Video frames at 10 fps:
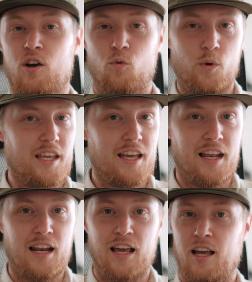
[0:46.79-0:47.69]
week
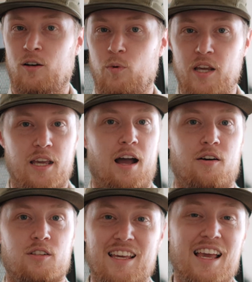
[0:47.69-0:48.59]
in and week
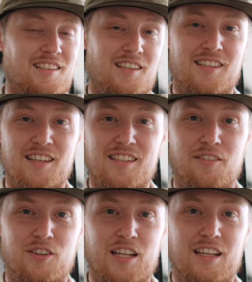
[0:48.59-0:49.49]
out. He has a
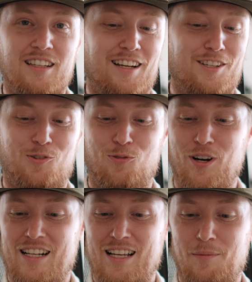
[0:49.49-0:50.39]
C70 that is
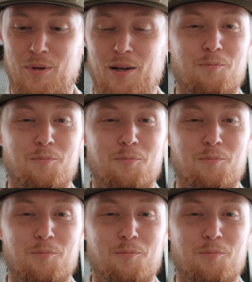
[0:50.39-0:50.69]
rigged up